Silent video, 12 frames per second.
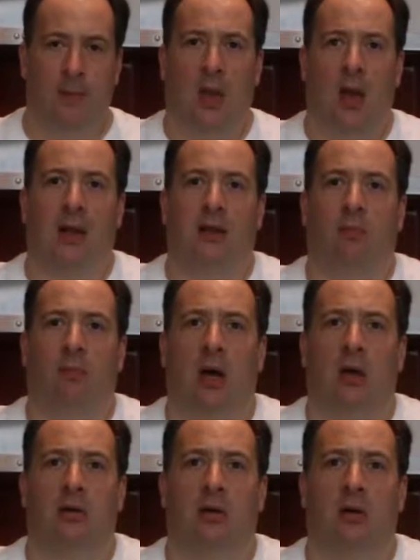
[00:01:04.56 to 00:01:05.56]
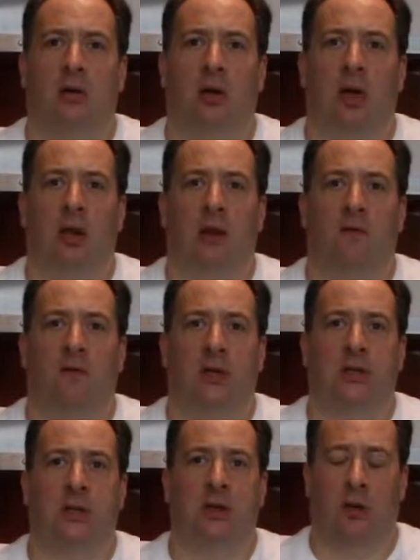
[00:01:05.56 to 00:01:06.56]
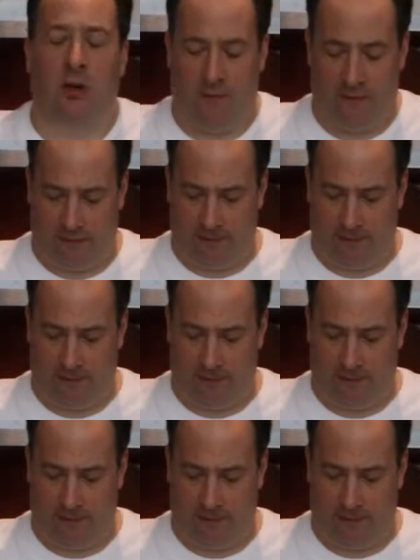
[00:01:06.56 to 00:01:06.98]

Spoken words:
add the butter and then finish it off.